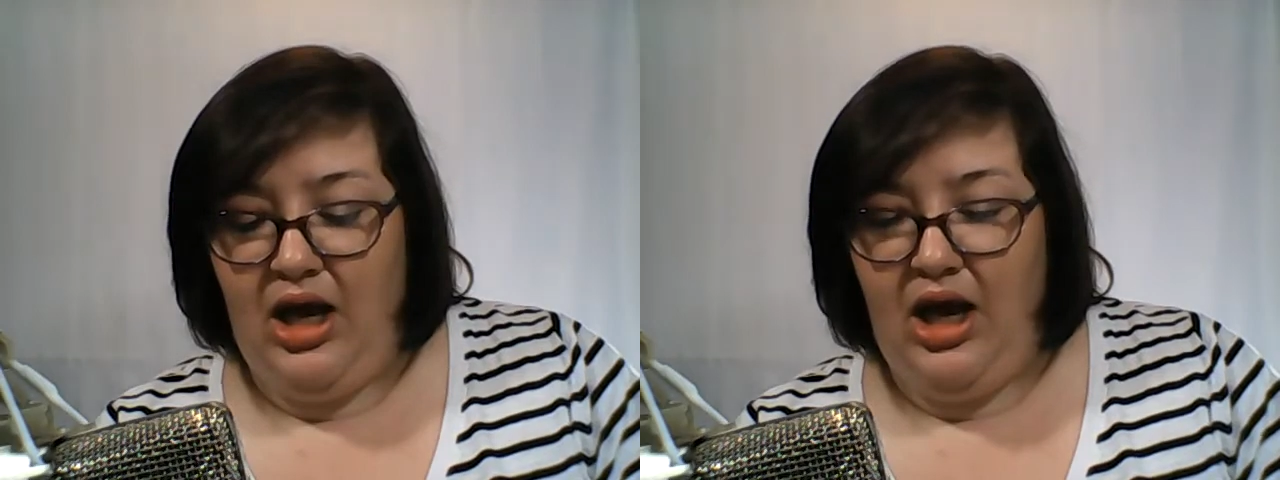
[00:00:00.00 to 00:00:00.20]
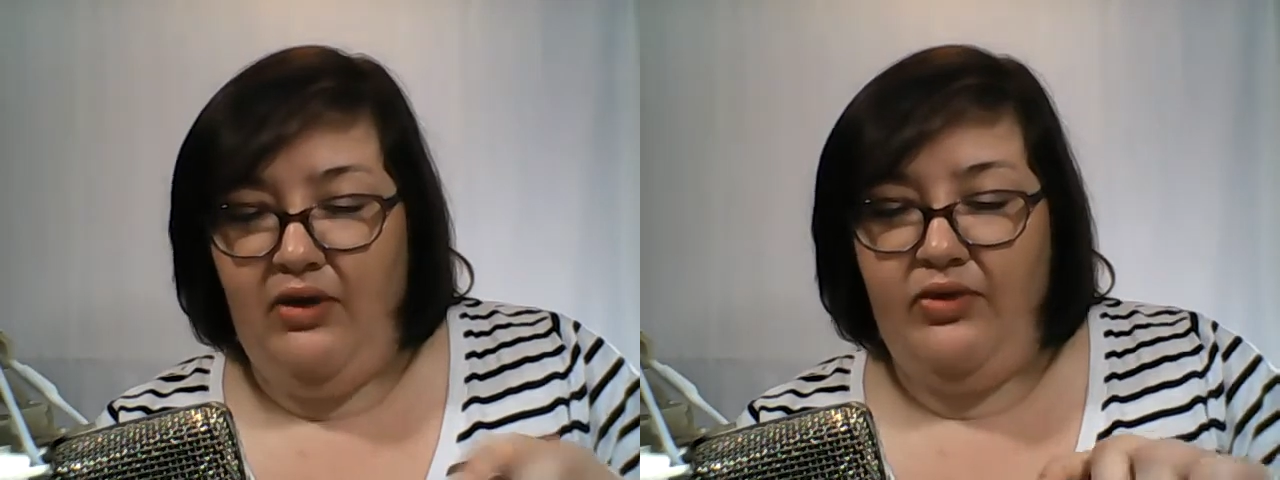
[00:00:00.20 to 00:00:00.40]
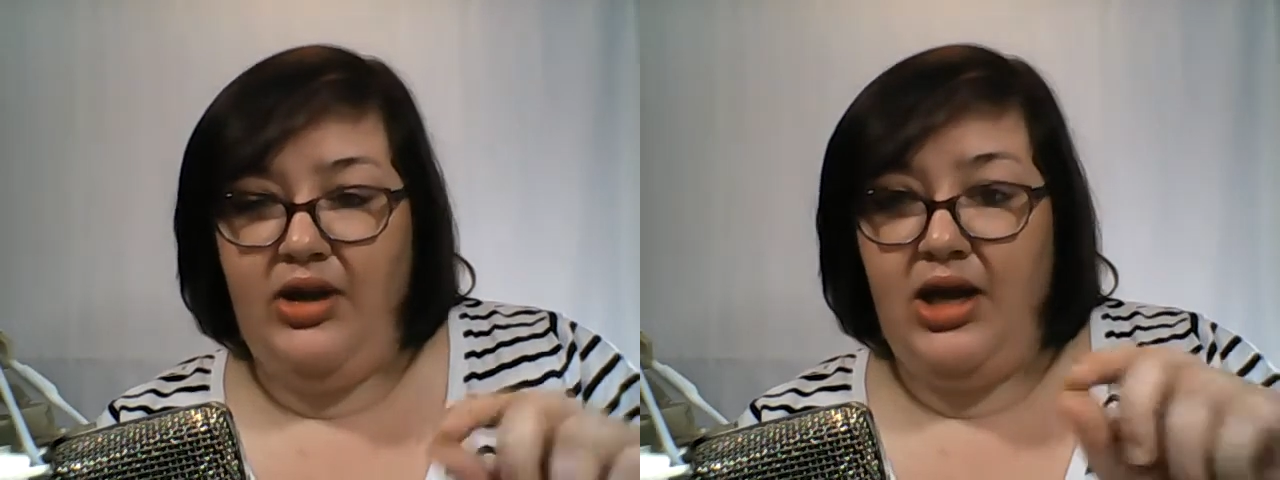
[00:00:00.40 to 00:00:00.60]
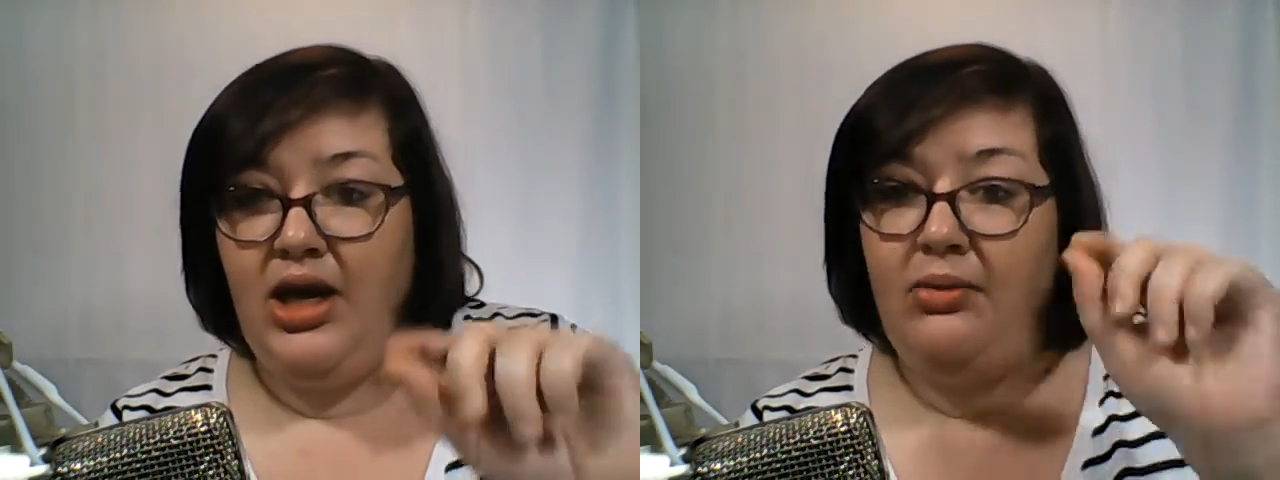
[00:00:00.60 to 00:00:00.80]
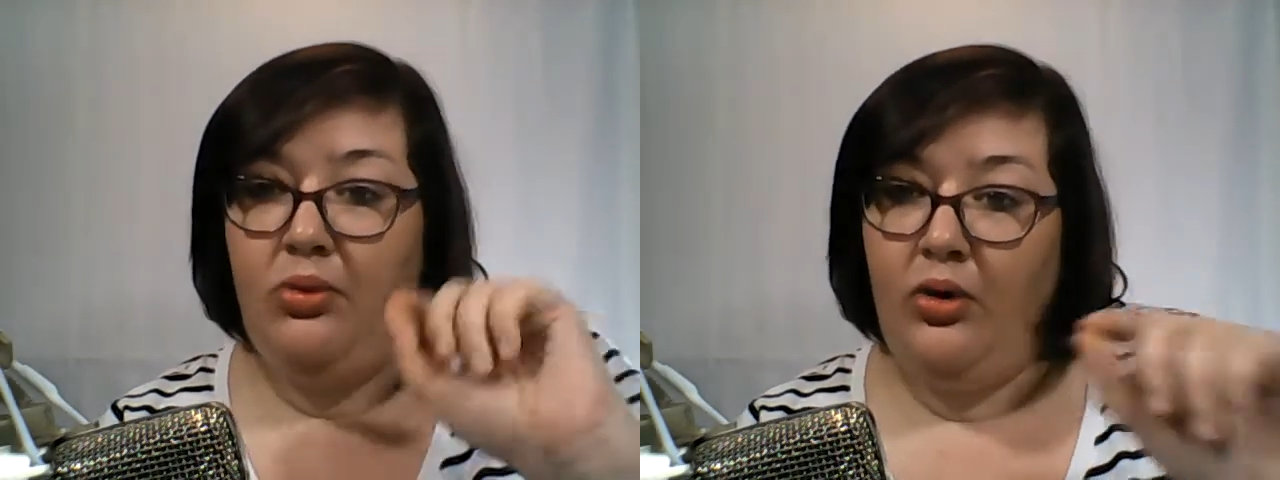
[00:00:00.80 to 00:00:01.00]
everything
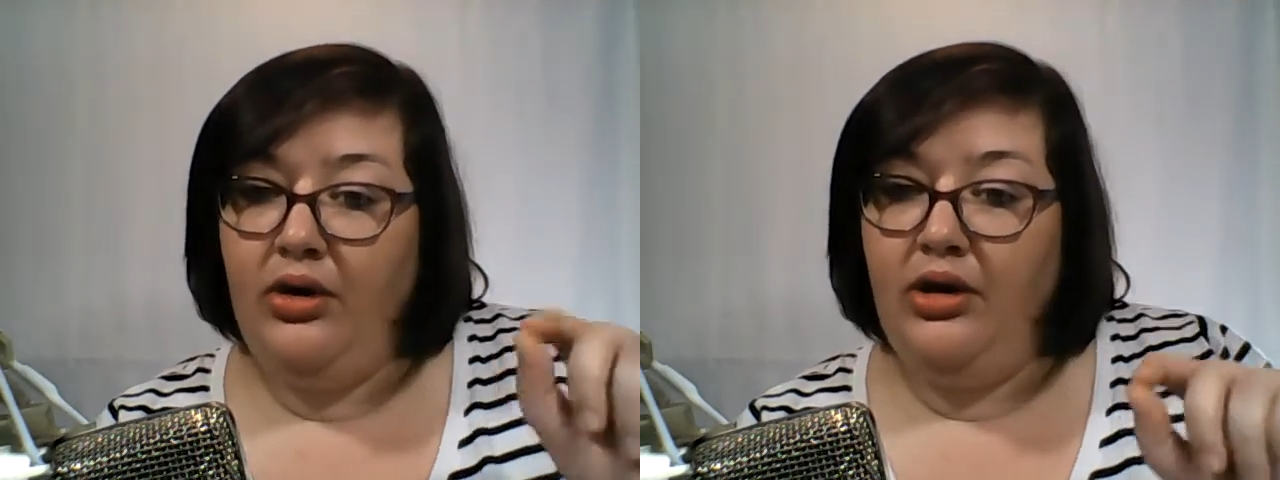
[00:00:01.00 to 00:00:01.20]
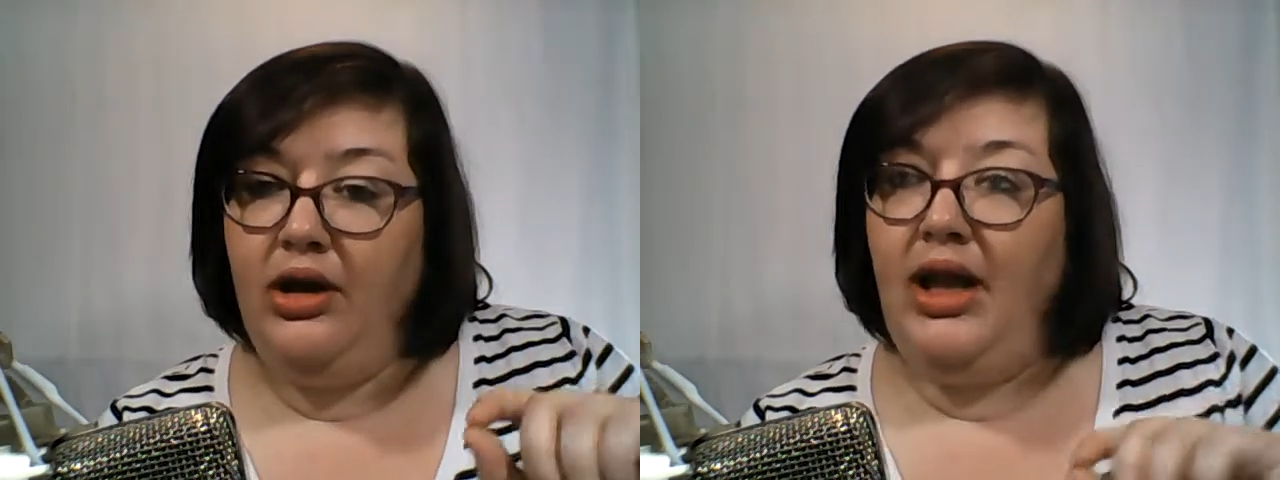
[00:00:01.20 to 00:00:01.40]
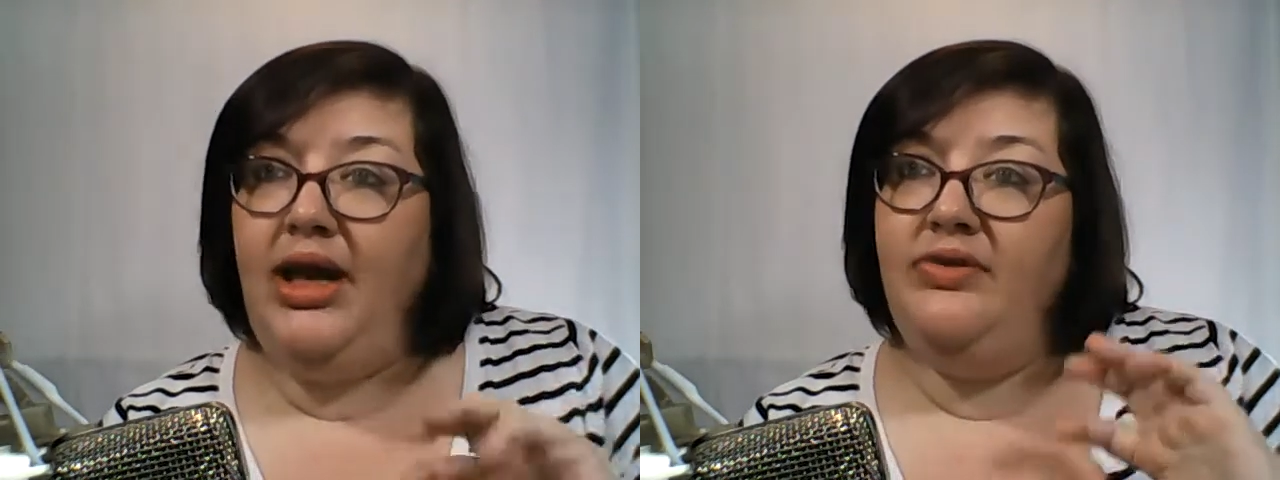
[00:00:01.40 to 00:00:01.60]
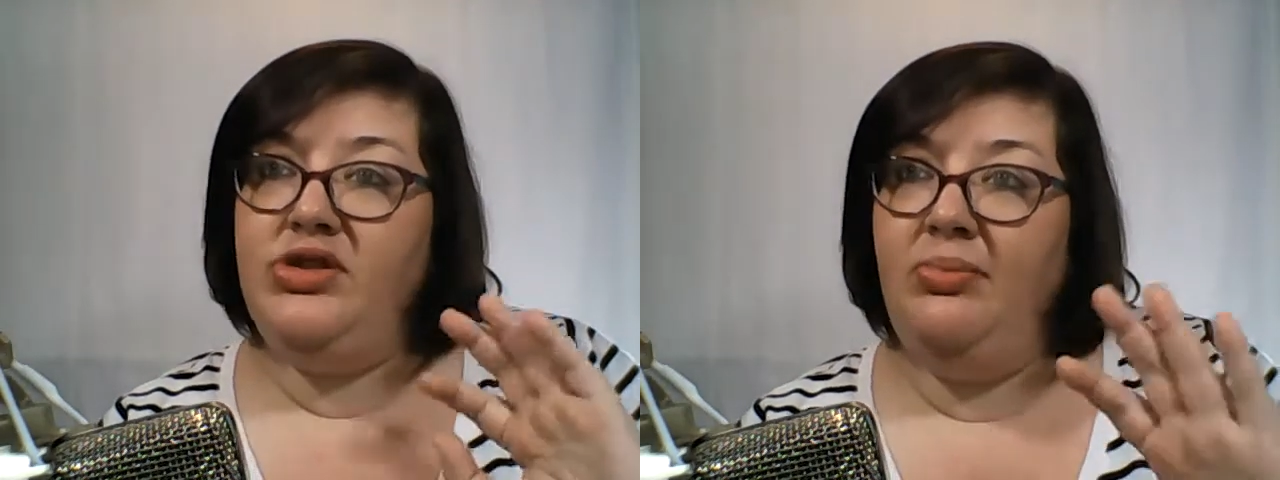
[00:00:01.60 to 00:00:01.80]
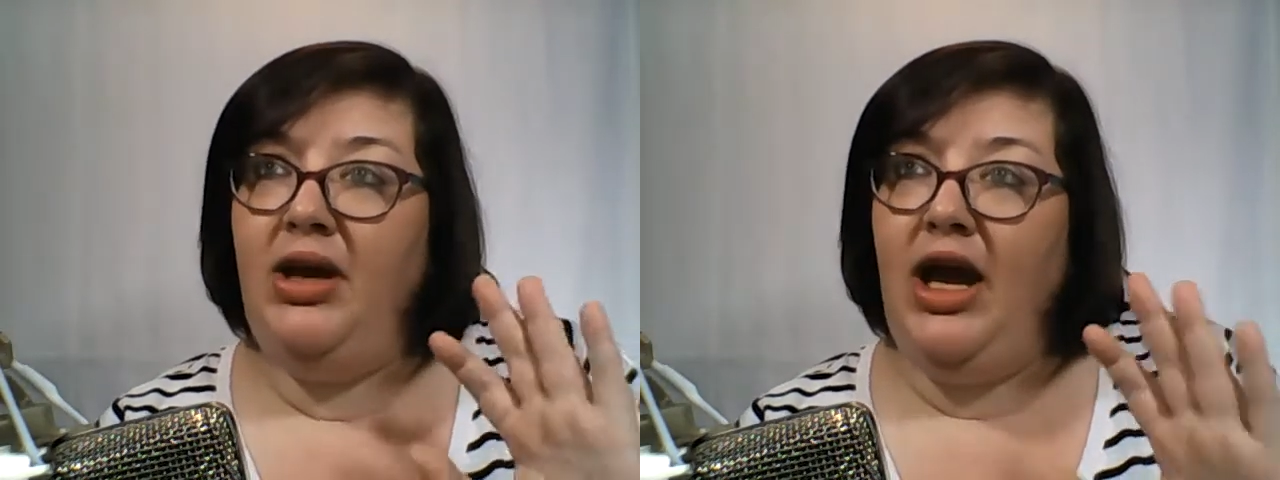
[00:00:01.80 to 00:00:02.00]
important, like if
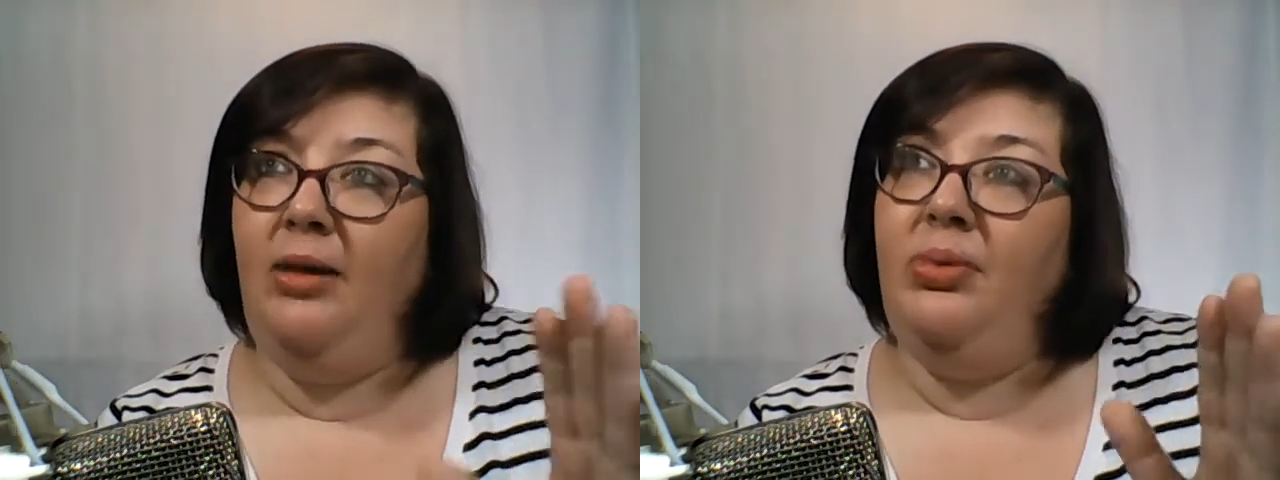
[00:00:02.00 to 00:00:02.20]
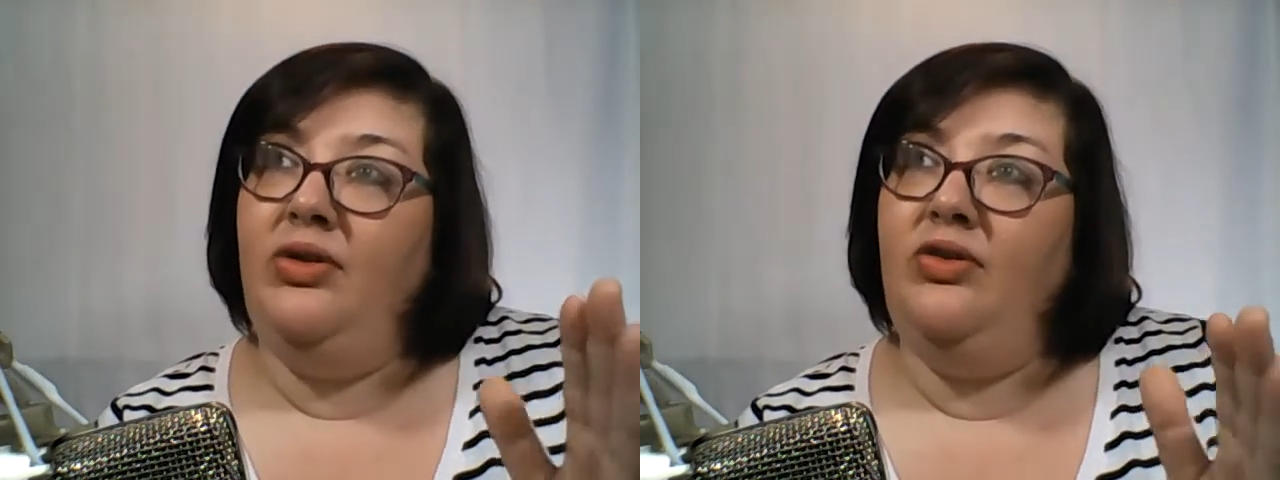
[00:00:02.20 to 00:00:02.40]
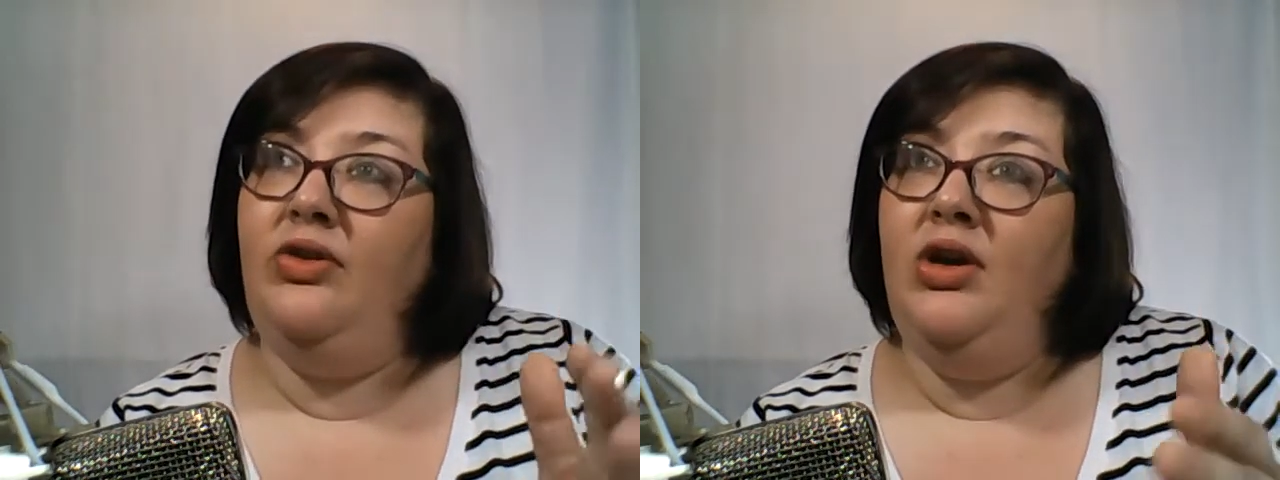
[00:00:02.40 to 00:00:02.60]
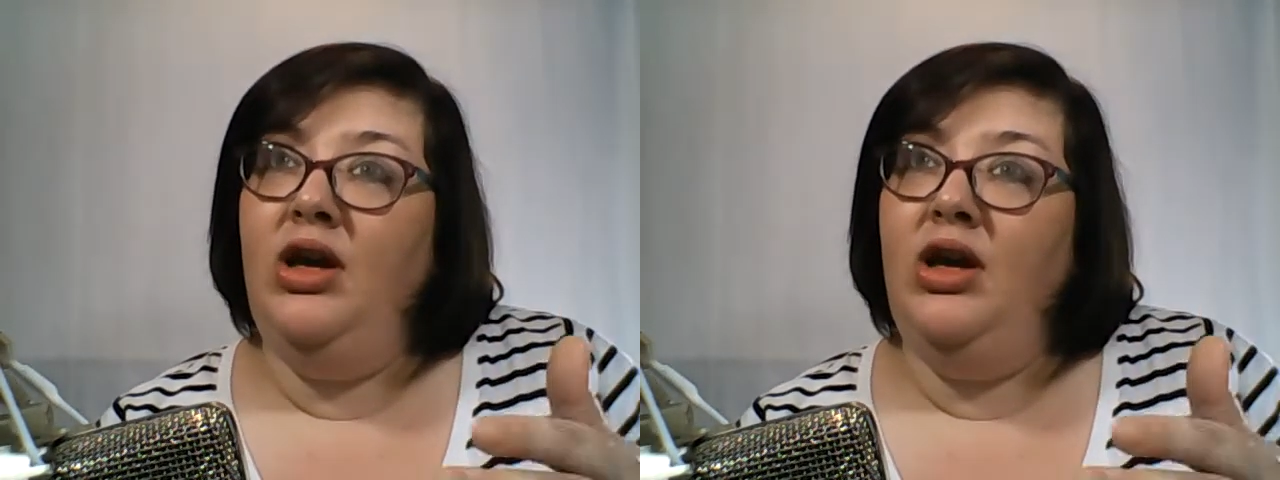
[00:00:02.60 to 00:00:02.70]
something happens